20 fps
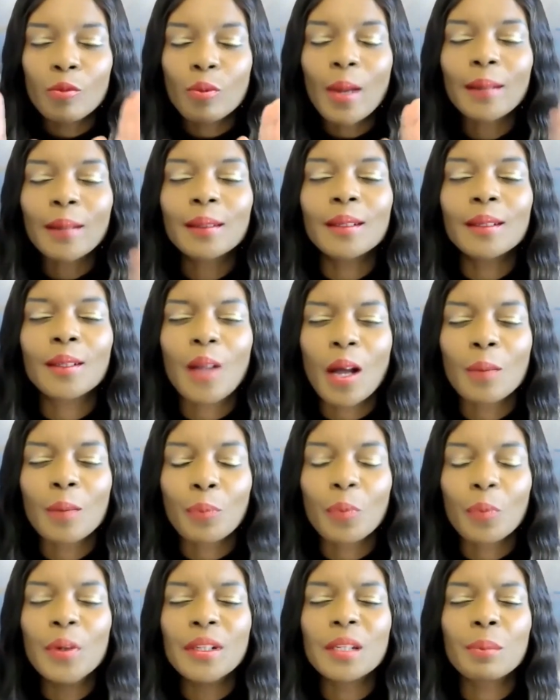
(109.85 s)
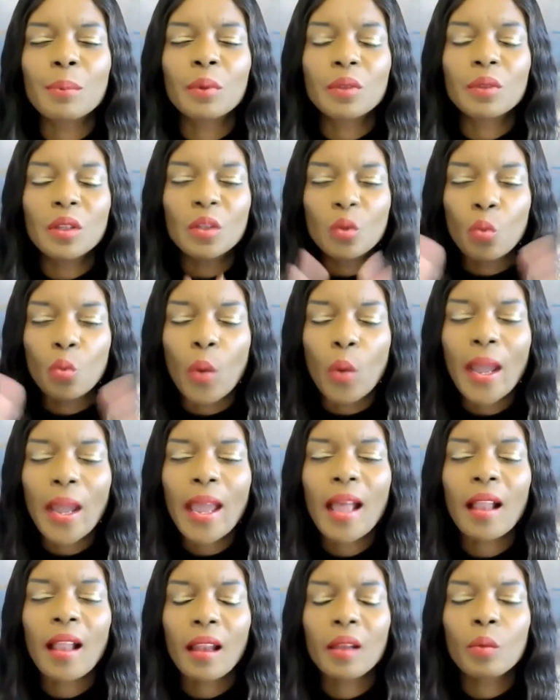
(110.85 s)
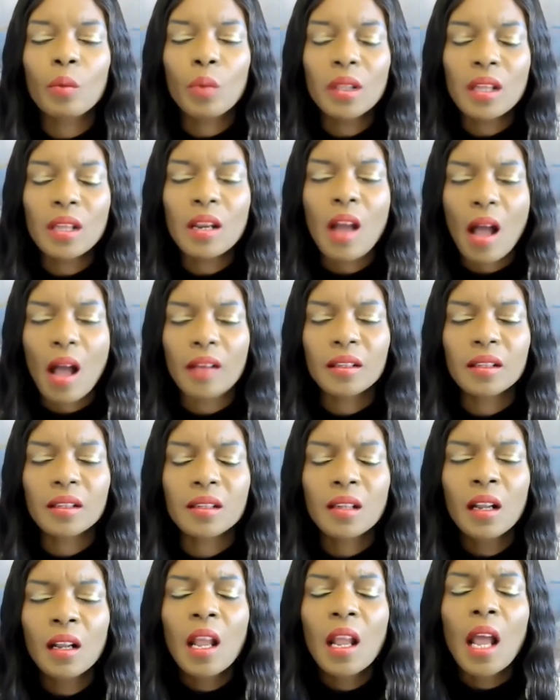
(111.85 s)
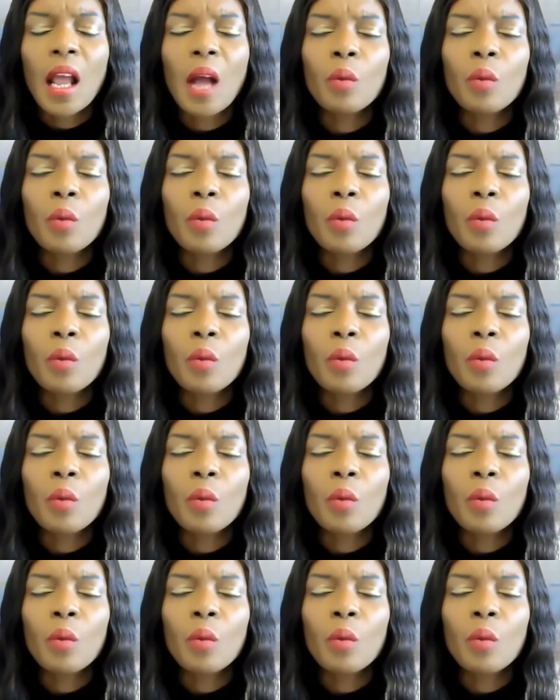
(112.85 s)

erected God principle to dwell within us.